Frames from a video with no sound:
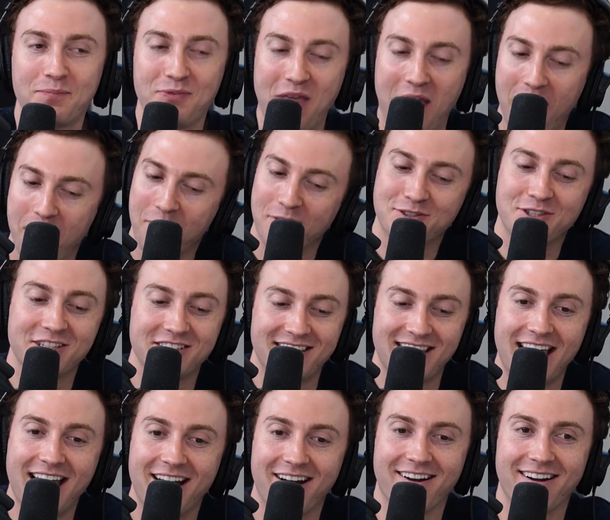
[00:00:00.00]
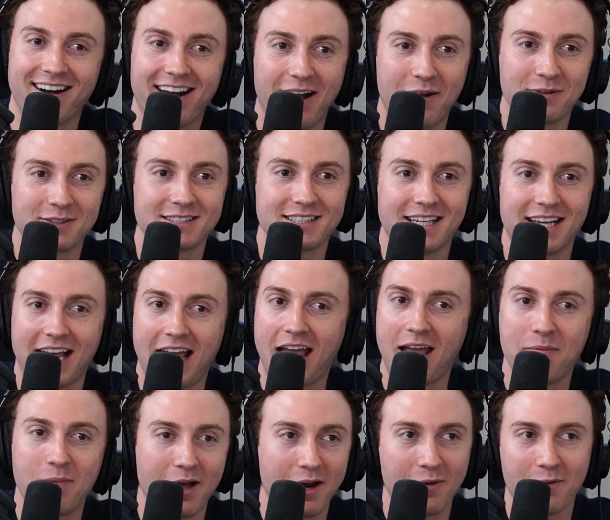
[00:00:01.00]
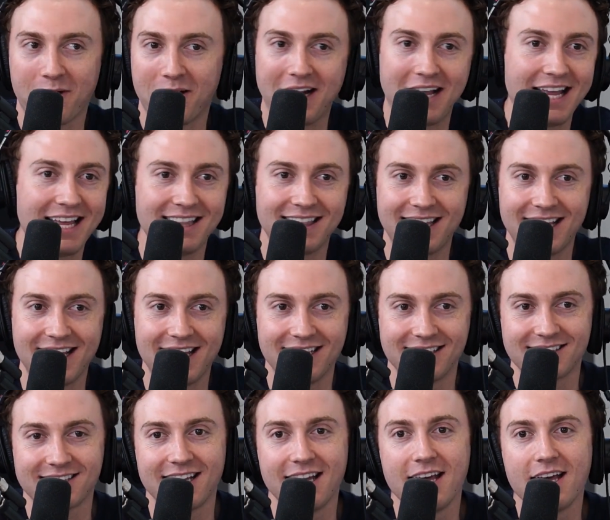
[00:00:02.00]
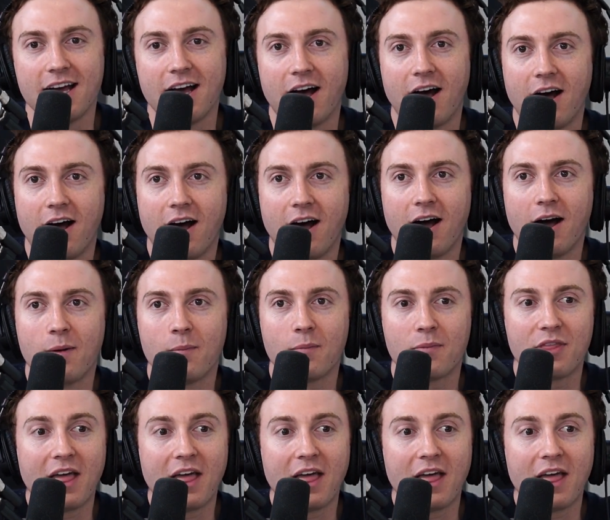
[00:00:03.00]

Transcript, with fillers: they were just there, and I was like, "Hey, buddy, we're gonna eat these." Um,